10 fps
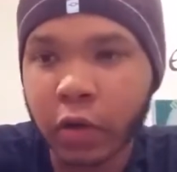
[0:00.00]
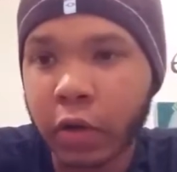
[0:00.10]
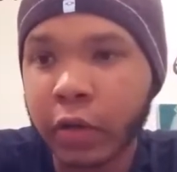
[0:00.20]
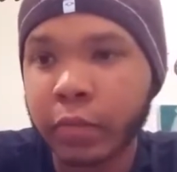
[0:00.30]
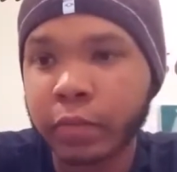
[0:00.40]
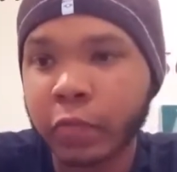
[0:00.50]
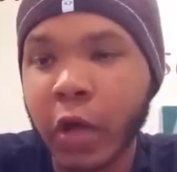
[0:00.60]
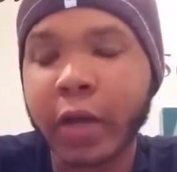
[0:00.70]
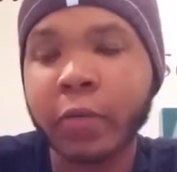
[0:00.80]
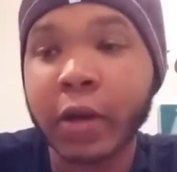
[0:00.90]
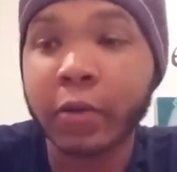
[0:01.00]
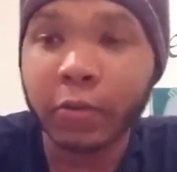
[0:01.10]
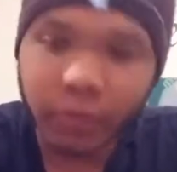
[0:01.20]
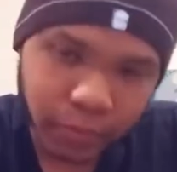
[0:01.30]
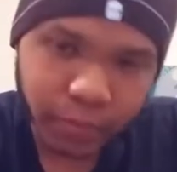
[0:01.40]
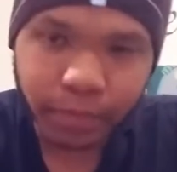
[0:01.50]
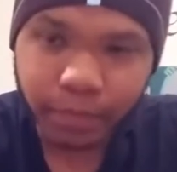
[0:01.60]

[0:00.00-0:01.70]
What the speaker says: gonna call him Rocket Raccoon.